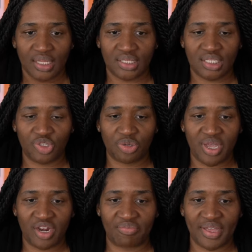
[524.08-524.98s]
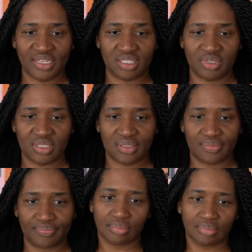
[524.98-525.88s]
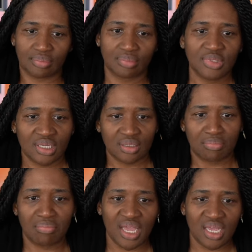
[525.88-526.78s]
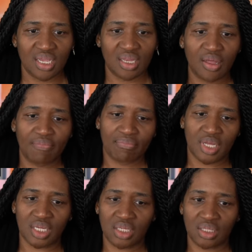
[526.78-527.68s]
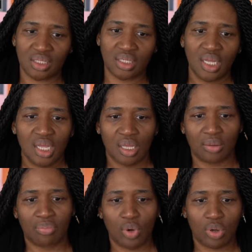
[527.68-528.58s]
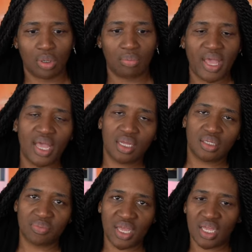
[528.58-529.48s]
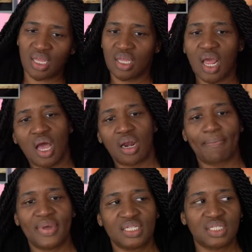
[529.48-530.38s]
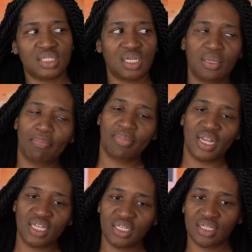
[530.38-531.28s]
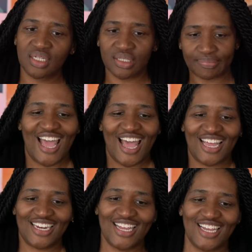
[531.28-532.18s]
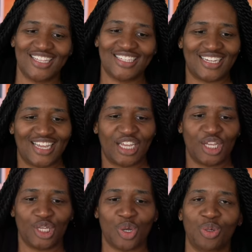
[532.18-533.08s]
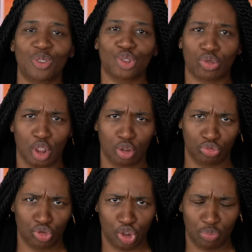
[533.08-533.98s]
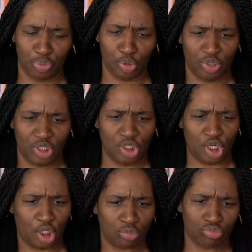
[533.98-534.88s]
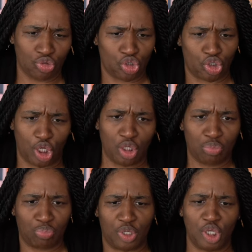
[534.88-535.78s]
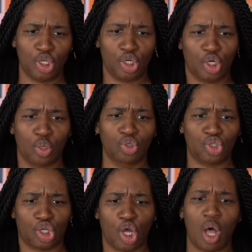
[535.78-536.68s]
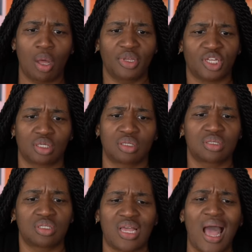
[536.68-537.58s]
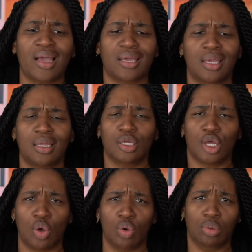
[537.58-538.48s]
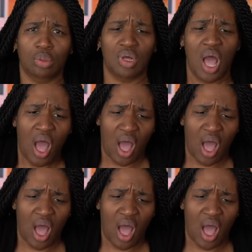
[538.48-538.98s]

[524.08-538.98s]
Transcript: Let's see what you made of, Maximus. Made of mud. A poor man is made out of muscle and blood. Another day older and deeper in debt. St. Peter, don't you call me, cause I can go.